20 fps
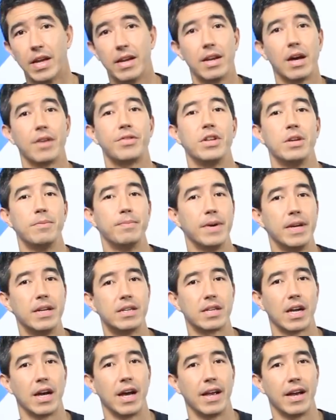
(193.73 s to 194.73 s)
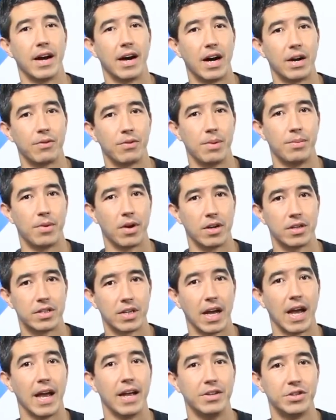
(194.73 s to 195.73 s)
nothing beats a heart rate
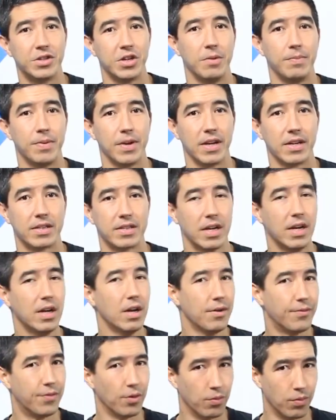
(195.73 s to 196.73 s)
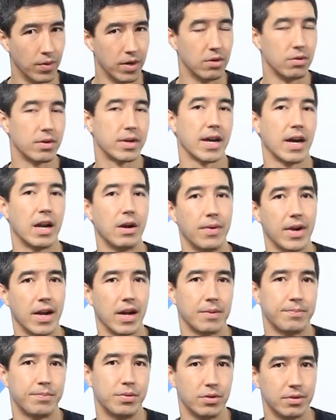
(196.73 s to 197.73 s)
monitor and GPS for real calorie
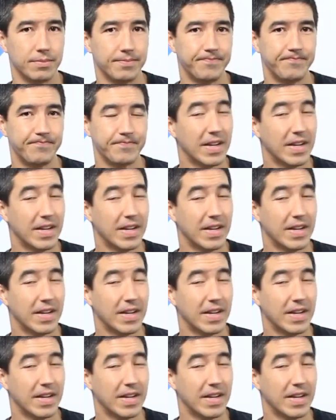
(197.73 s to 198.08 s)
output.